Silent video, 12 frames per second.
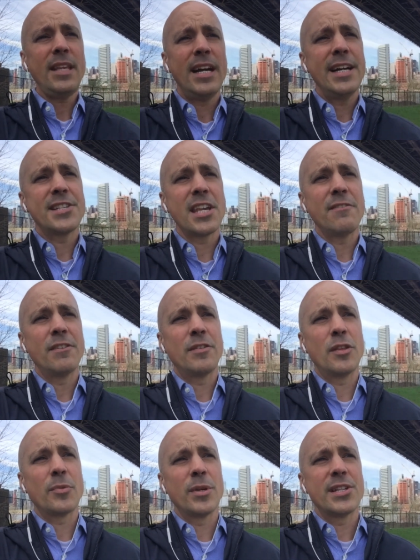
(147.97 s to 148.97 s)
Isaiah
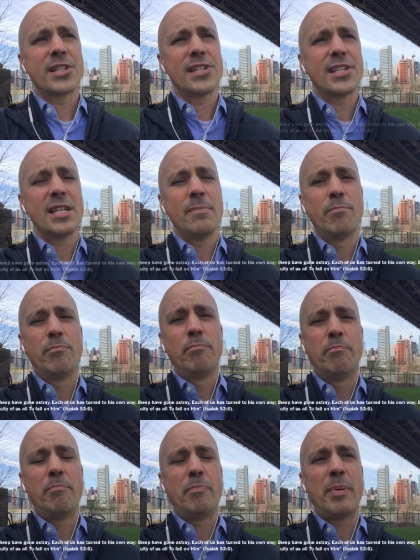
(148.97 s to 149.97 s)
53 says he
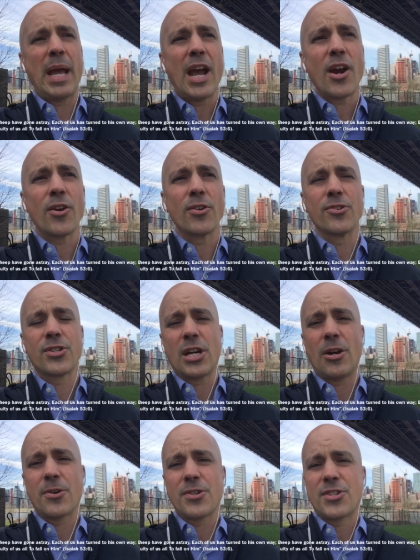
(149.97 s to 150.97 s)
bears
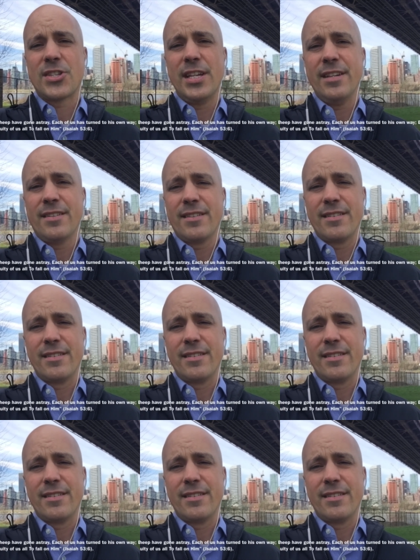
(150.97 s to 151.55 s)
our sin